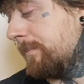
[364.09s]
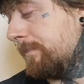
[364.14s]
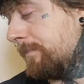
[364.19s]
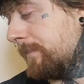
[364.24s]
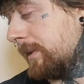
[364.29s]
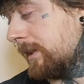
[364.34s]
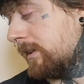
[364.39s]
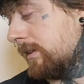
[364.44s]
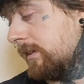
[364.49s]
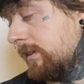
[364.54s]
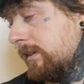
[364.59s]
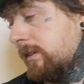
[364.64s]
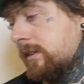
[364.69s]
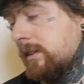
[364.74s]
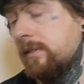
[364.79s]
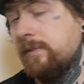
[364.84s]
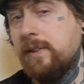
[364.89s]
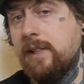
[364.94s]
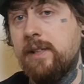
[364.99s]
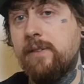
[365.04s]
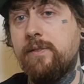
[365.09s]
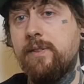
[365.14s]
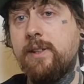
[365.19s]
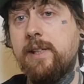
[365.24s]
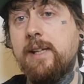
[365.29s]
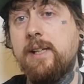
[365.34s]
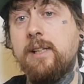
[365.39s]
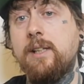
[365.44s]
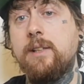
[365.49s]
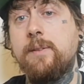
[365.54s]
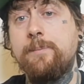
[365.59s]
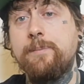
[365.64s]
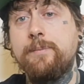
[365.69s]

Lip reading: Because at the end of the day,